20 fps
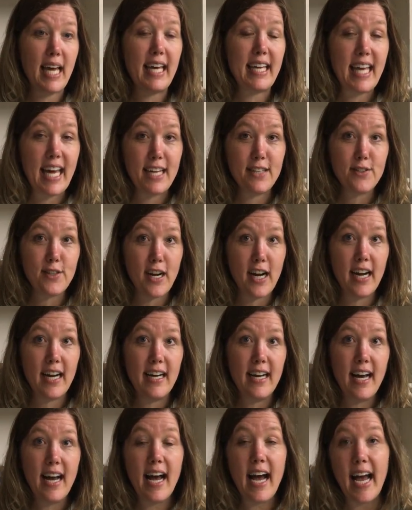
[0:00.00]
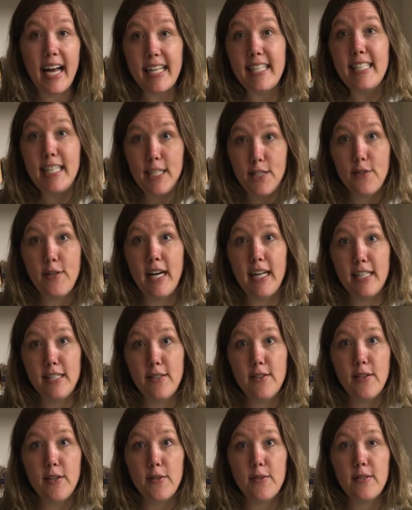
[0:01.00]
I can't draw, I can teach you how to
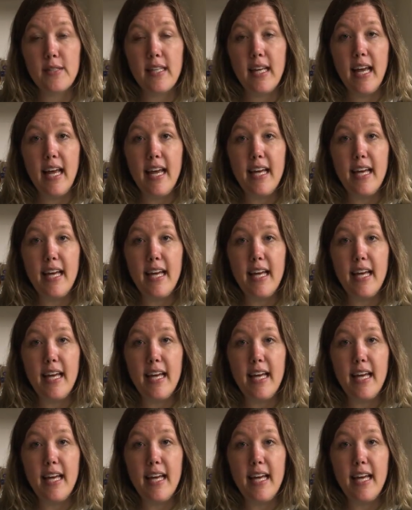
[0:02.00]
do those.